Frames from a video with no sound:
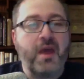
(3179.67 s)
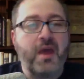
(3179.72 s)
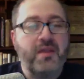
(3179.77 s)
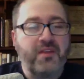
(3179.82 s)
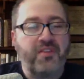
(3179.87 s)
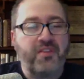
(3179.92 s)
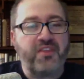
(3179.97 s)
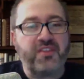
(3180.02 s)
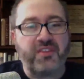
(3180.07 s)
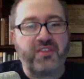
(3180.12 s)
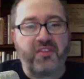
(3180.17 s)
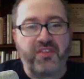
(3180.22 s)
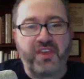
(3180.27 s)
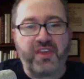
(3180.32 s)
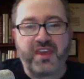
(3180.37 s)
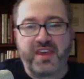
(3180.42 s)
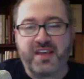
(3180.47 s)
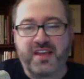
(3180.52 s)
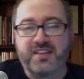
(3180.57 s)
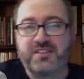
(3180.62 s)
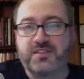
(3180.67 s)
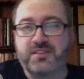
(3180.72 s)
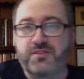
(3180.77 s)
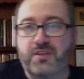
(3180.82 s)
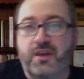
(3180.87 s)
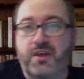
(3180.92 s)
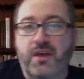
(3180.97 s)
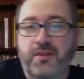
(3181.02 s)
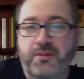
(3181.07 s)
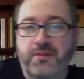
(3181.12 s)
the thing is,
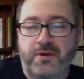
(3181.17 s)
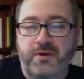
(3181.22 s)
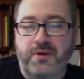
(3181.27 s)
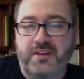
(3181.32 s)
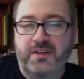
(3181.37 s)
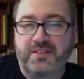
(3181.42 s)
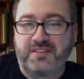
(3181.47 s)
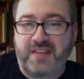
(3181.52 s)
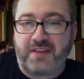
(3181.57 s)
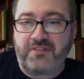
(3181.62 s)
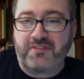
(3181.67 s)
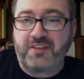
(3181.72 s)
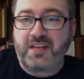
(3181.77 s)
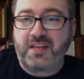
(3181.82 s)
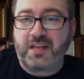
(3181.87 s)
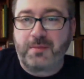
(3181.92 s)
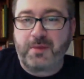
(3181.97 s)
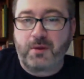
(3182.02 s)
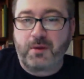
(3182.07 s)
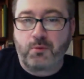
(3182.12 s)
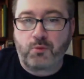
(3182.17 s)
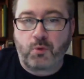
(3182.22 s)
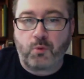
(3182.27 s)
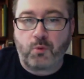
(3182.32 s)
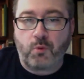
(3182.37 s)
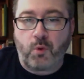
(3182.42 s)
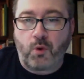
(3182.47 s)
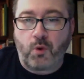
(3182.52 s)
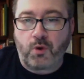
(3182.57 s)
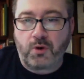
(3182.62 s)
there is definitely going to be a
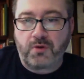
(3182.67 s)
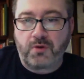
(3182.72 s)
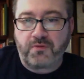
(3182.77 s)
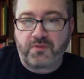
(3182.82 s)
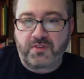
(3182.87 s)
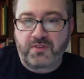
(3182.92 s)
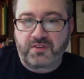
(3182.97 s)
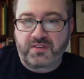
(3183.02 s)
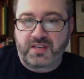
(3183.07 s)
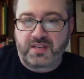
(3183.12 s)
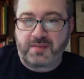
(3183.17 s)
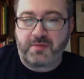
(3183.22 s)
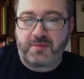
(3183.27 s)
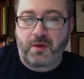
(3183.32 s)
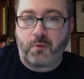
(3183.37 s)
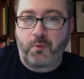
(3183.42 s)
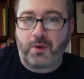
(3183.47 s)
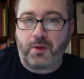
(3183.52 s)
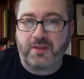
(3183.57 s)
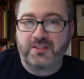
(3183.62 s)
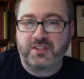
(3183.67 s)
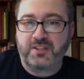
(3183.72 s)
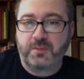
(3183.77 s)
reward for the team that wins the